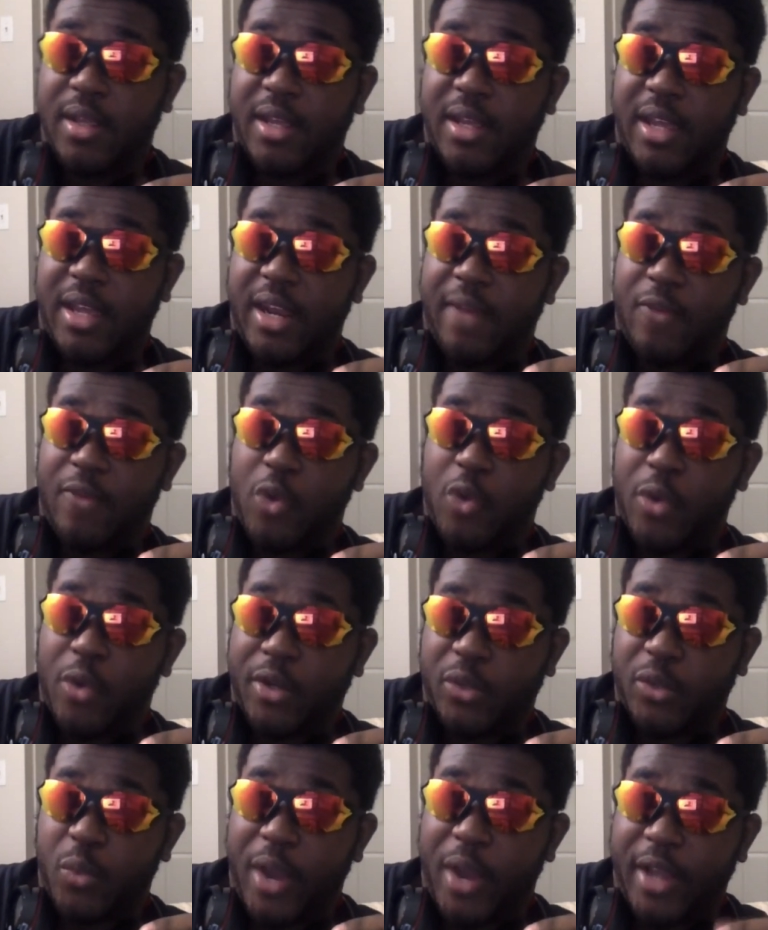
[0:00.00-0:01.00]
And of
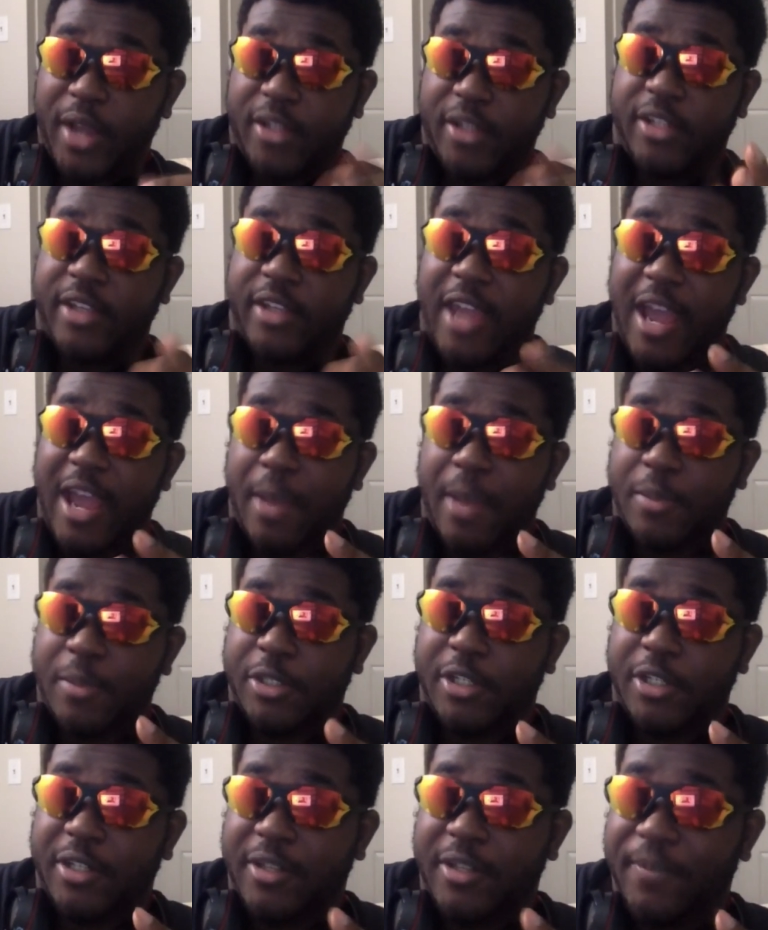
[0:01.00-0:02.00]
course, Weiss is
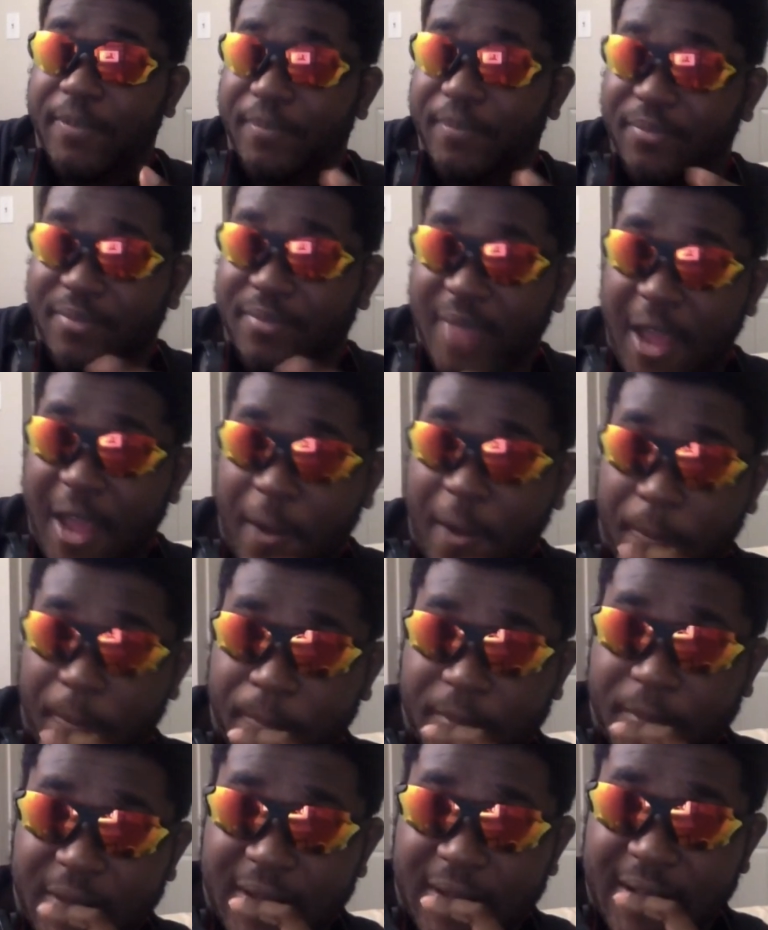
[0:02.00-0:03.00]
captured. Now,
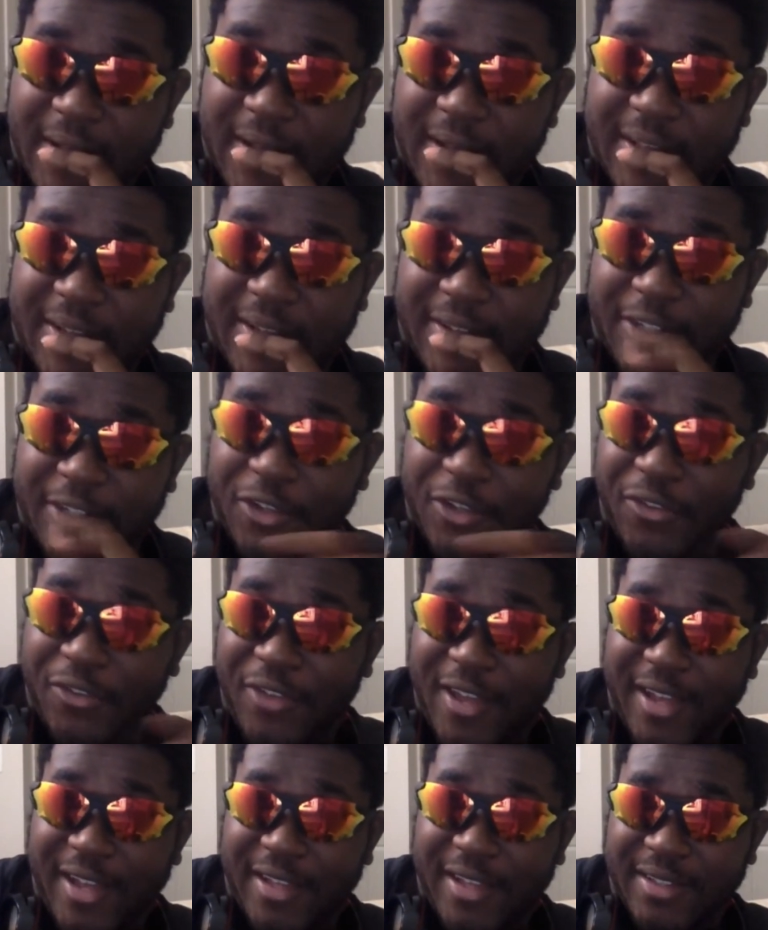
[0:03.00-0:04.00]
there are two
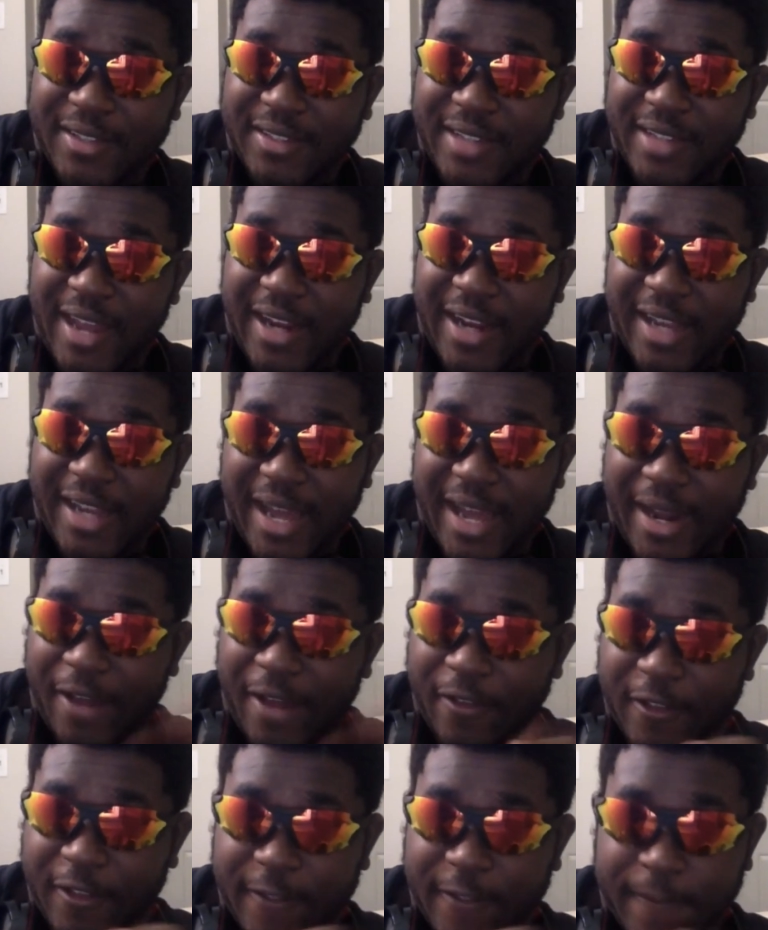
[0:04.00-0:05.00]
things that I got
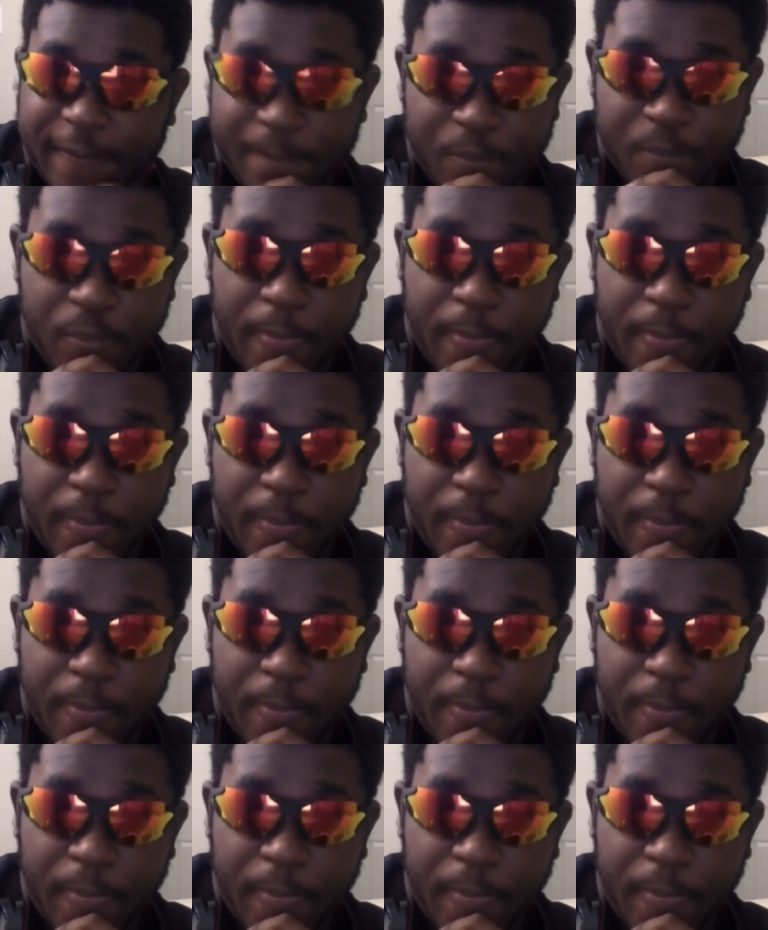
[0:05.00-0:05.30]
out of this.